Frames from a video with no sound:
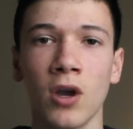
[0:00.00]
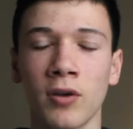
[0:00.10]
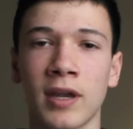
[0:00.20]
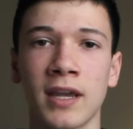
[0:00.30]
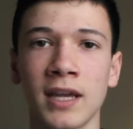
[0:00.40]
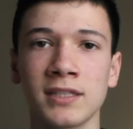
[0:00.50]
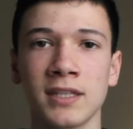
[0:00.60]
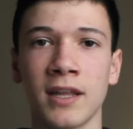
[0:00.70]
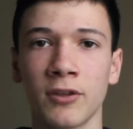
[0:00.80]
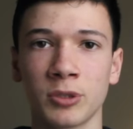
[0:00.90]
Okay, I'd
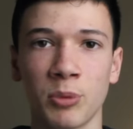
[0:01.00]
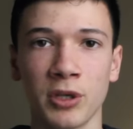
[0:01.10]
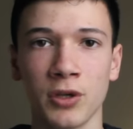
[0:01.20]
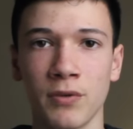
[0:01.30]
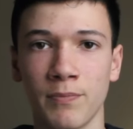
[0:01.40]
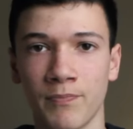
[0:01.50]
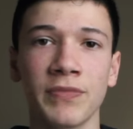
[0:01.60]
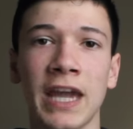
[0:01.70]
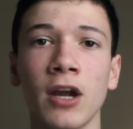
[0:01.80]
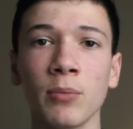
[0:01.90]
say that looks pretty good.
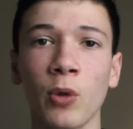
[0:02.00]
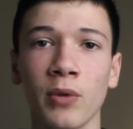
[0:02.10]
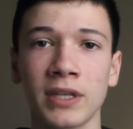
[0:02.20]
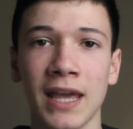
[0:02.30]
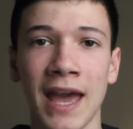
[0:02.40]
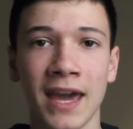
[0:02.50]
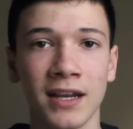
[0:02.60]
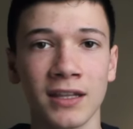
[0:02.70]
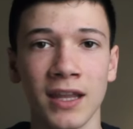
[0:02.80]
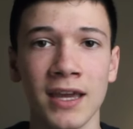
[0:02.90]
Now I'm going to add
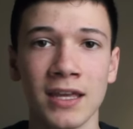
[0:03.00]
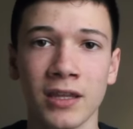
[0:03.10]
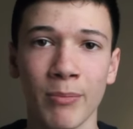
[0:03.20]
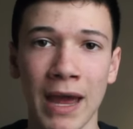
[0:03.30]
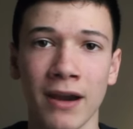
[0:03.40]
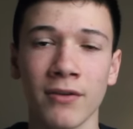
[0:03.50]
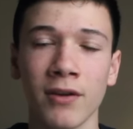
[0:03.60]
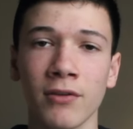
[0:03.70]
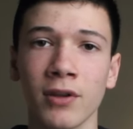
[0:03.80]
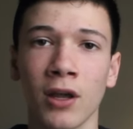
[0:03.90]
a light in the
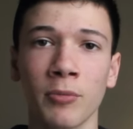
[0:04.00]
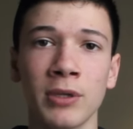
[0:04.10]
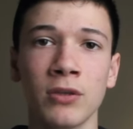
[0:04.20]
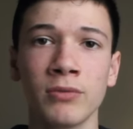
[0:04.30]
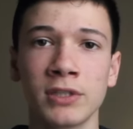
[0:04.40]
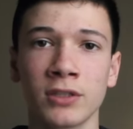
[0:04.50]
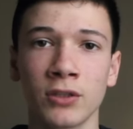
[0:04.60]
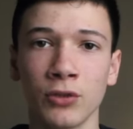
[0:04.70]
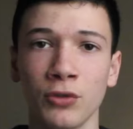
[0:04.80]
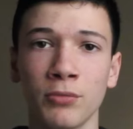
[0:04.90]
background. I'll be using
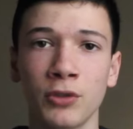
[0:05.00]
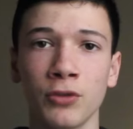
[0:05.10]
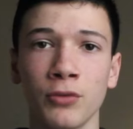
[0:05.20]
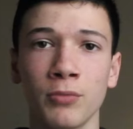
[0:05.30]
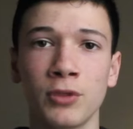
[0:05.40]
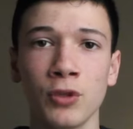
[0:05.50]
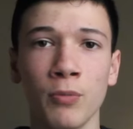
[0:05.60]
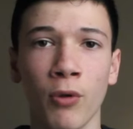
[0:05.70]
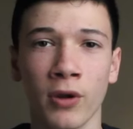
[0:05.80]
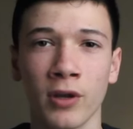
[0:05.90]
the Lume Cube
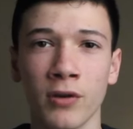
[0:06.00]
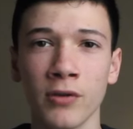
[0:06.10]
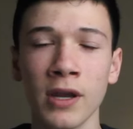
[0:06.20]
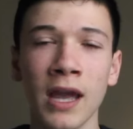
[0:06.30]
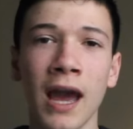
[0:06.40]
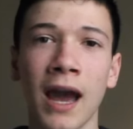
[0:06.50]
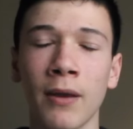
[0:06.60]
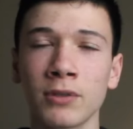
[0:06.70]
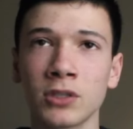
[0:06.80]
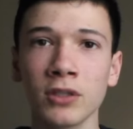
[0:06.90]
2.0.
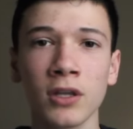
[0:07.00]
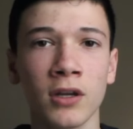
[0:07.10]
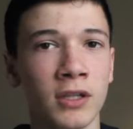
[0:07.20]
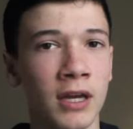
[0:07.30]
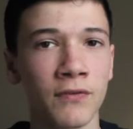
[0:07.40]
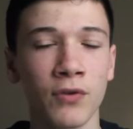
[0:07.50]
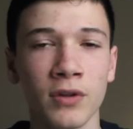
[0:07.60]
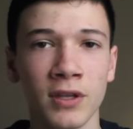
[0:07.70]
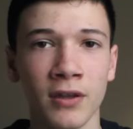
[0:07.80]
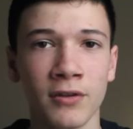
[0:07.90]
I was looking online for
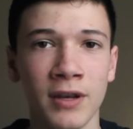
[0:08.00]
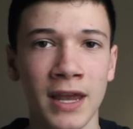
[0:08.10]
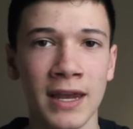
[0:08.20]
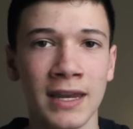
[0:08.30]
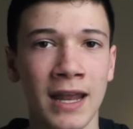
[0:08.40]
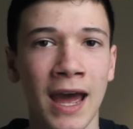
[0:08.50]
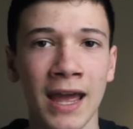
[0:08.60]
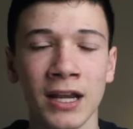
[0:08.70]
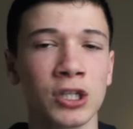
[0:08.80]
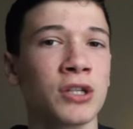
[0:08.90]
it the other day and I
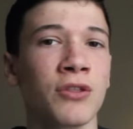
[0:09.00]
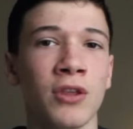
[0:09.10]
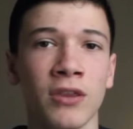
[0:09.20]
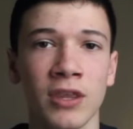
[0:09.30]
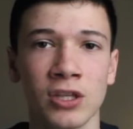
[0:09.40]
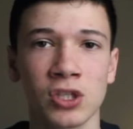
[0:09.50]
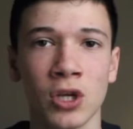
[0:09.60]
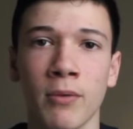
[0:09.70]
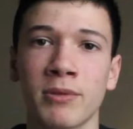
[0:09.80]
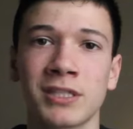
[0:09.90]
actually think they
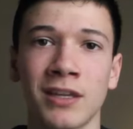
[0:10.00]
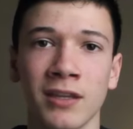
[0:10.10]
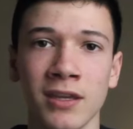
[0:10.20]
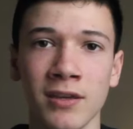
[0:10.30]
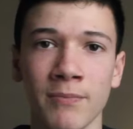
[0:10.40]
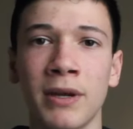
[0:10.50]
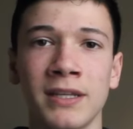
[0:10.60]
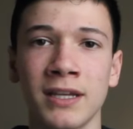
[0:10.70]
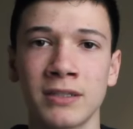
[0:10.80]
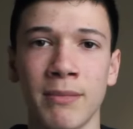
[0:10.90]
stopped selling it, but
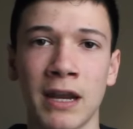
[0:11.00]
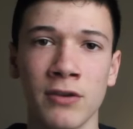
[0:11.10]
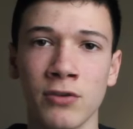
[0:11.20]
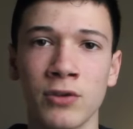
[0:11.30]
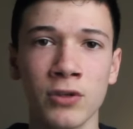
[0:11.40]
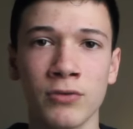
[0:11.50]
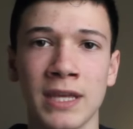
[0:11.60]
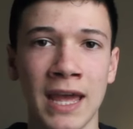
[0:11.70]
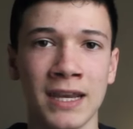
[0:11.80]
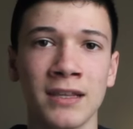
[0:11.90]
it doesn't matter, you could use
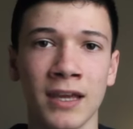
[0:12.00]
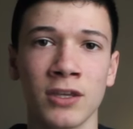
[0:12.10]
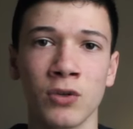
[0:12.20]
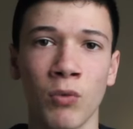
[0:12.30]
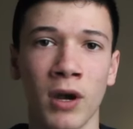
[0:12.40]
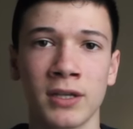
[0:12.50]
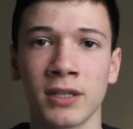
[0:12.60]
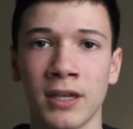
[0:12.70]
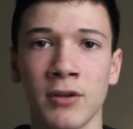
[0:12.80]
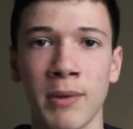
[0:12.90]
any light you want to
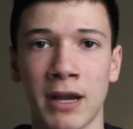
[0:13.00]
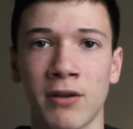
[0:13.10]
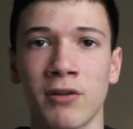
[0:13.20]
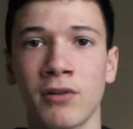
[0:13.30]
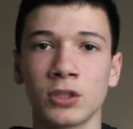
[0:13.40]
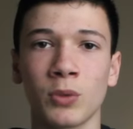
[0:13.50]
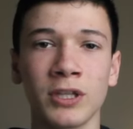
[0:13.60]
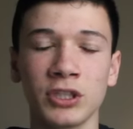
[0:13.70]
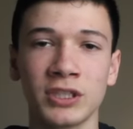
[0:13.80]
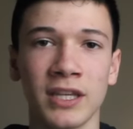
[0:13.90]
light your background. So
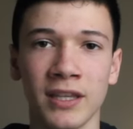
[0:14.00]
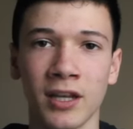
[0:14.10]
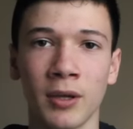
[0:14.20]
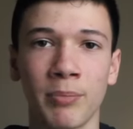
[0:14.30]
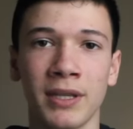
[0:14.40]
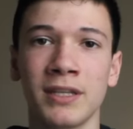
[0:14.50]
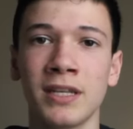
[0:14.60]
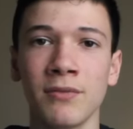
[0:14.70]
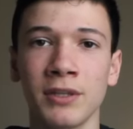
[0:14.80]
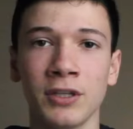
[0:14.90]
I just set that up. It
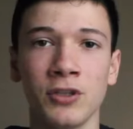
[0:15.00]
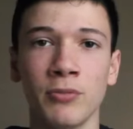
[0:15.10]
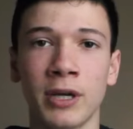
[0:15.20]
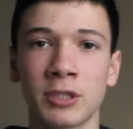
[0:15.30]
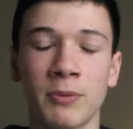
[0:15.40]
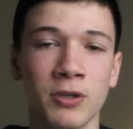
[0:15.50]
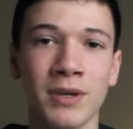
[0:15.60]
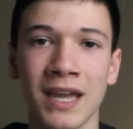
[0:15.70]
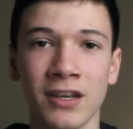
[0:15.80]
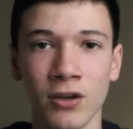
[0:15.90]
didn't really do much, but you
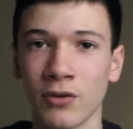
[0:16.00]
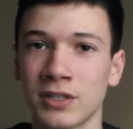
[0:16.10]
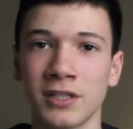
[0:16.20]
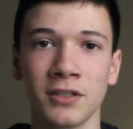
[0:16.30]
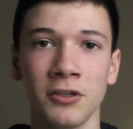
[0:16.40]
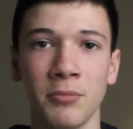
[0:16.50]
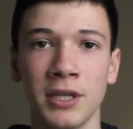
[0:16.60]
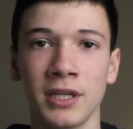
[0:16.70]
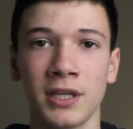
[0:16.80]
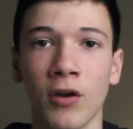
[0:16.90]
can notice it a little
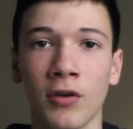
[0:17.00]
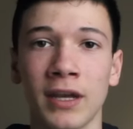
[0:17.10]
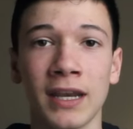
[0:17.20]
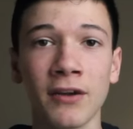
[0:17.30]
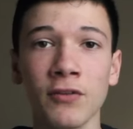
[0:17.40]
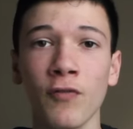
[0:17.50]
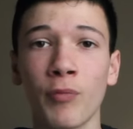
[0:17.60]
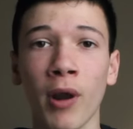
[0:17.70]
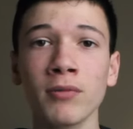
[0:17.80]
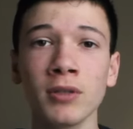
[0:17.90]
bit. Okay, now you've
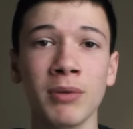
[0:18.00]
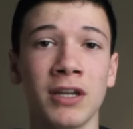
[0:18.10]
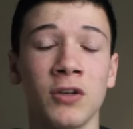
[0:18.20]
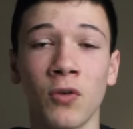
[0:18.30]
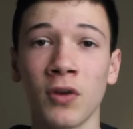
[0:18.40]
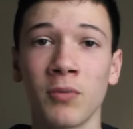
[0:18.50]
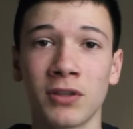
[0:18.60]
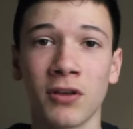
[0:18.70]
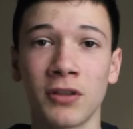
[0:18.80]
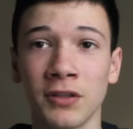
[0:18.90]
probably been annoyed
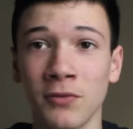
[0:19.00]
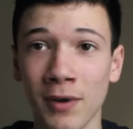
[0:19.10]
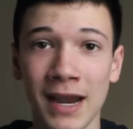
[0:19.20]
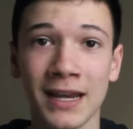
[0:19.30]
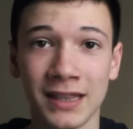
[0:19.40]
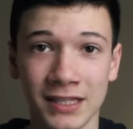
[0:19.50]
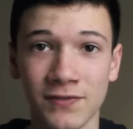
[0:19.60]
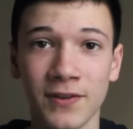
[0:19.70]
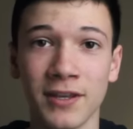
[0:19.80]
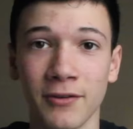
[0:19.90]
with all the grain in this
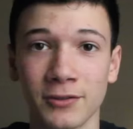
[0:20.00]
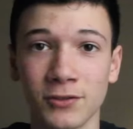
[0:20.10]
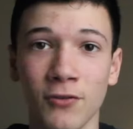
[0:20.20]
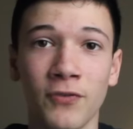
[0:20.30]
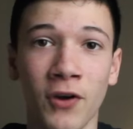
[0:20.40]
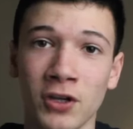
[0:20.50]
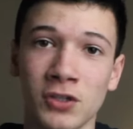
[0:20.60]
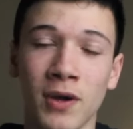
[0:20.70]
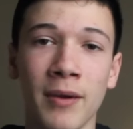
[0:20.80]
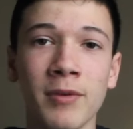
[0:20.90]
video so far,
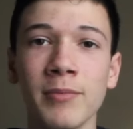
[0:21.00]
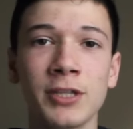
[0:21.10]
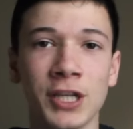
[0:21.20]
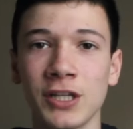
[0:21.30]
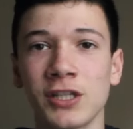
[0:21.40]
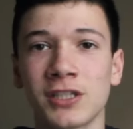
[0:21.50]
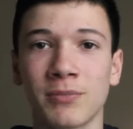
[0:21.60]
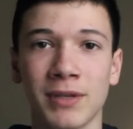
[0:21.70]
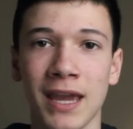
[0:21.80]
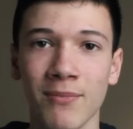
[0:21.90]
so I'm gonna be changing
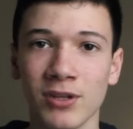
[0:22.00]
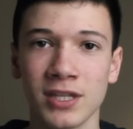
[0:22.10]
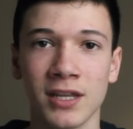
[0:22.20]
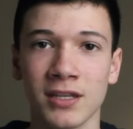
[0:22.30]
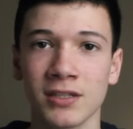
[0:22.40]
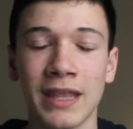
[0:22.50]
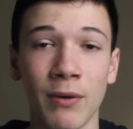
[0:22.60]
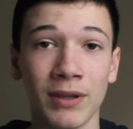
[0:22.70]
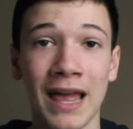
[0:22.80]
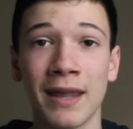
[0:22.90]
some camera settings
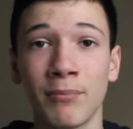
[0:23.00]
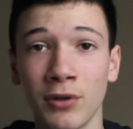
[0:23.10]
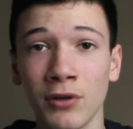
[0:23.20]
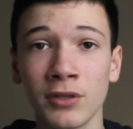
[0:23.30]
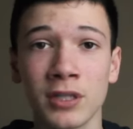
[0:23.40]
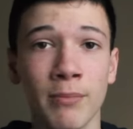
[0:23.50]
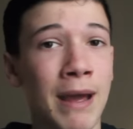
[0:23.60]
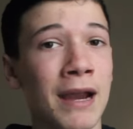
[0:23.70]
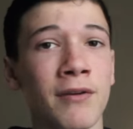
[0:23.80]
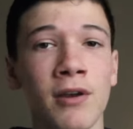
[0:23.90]
that will add blur to the
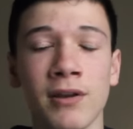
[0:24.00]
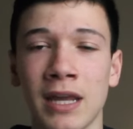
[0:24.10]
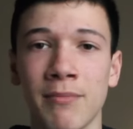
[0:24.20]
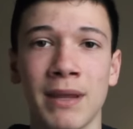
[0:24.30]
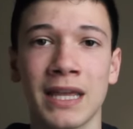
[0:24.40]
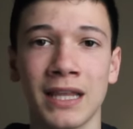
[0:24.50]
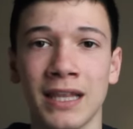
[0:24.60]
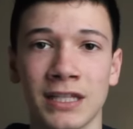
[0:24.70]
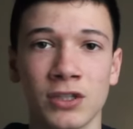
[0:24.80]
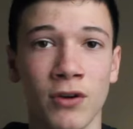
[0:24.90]
background and make it
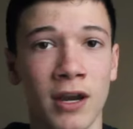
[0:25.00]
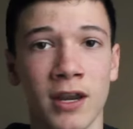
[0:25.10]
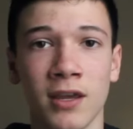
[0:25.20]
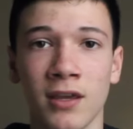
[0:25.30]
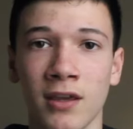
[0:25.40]
less grainy.